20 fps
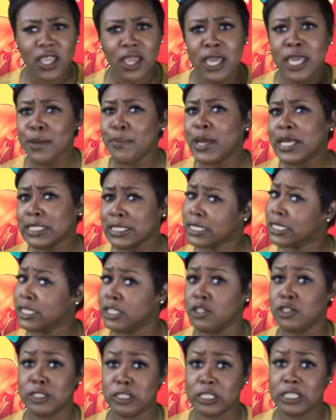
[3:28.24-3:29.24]
he
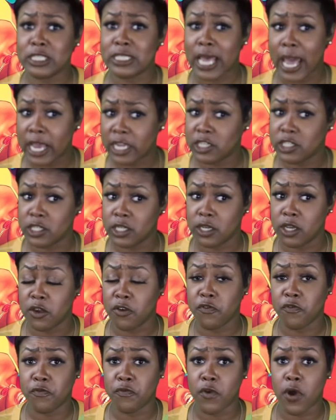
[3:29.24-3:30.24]
basically uses
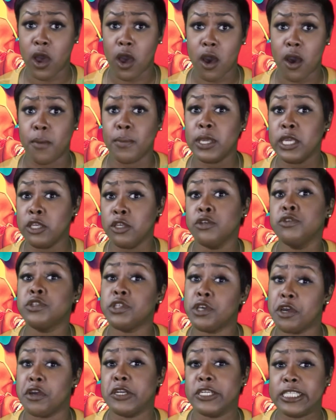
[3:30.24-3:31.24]
Tasha. He used
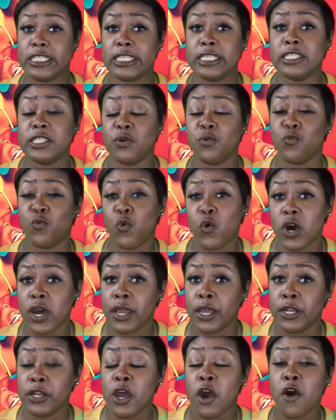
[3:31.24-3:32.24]
her in season
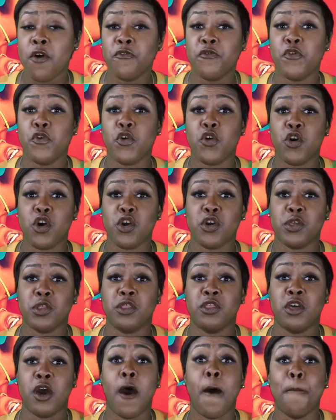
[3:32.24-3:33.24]
1 for
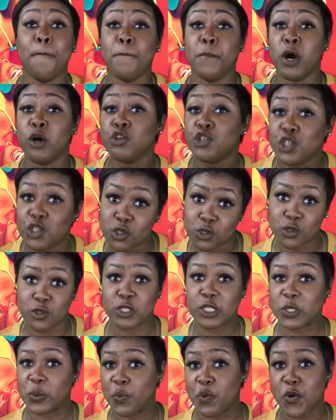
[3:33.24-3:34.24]
the emotional
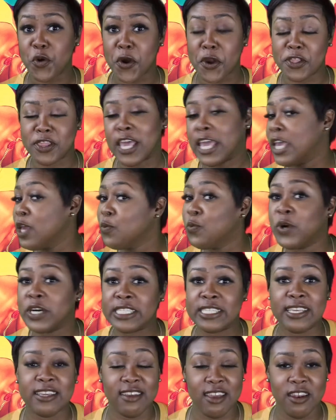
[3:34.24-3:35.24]
support that he
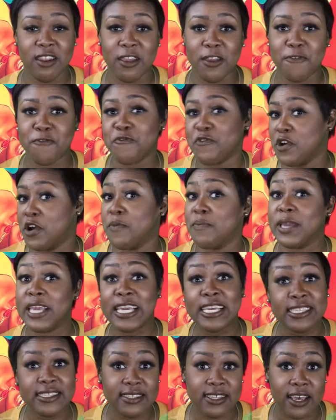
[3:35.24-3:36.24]
wasn't getting from
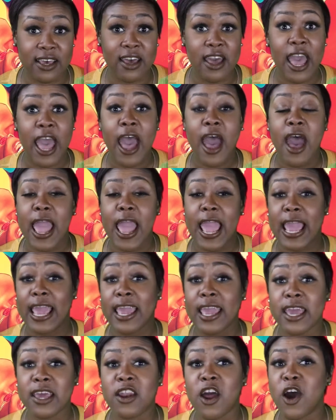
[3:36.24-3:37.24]
Issa.
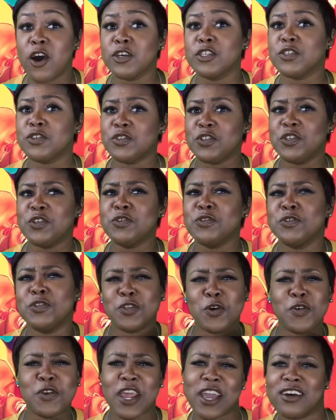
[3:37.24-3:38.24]
And also too,
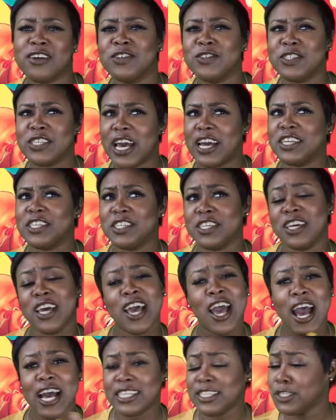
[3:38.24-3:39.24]
so now Tasha,
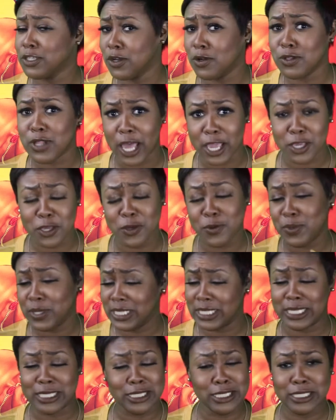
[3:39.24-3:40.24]
I still don't like you
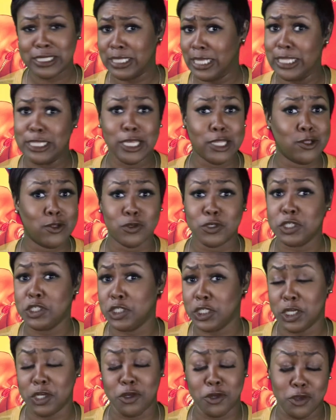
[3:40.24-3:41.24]
because I still think that Lawrence
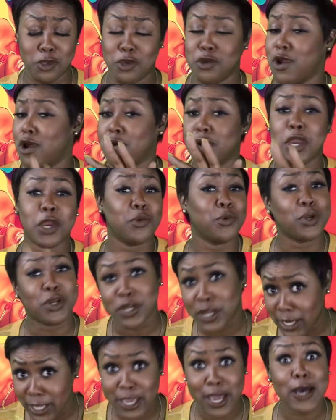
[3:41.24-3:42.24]
cheating on you, and I don't care what
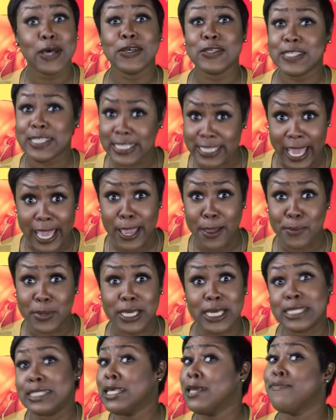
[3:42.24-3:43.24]
none of y'all say,
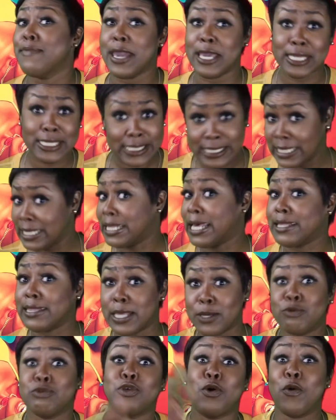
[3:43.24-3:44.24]
because he made it seem like
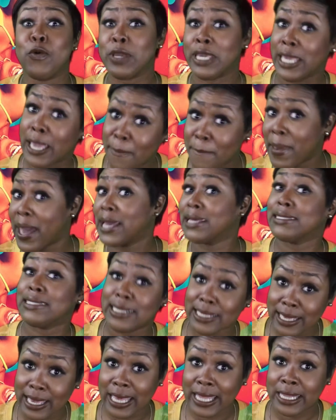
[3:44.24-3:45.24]
they was gonna get back
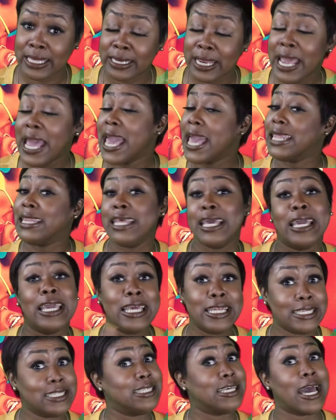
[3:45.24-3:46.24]
together and then
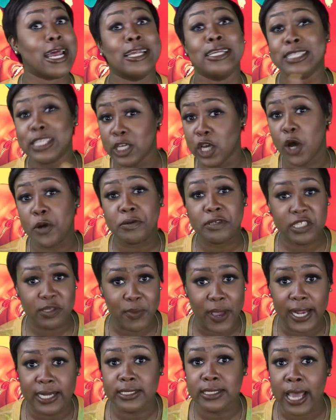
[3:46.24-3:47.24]
he decided to go and
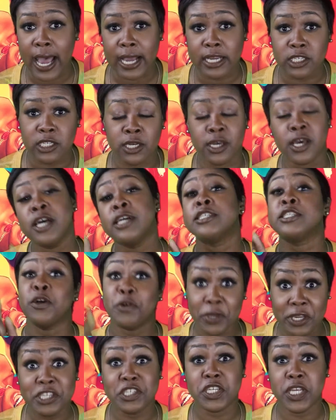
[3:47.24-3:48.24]
smash Tasha. So
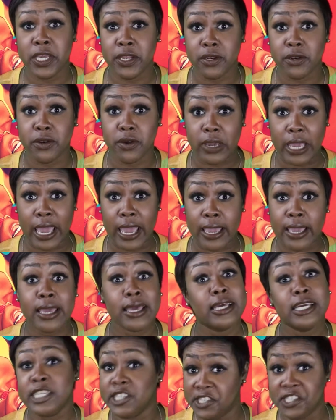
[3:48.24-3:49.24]
he cheating, okay?
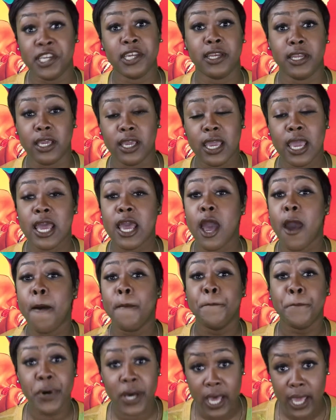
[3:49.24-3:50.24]
He's cheating.
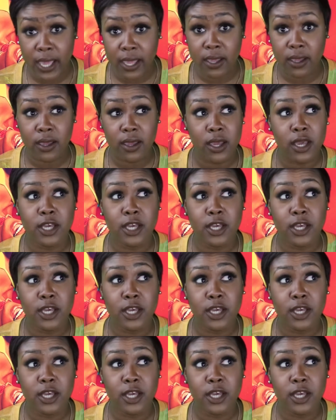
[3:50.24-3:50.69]
But,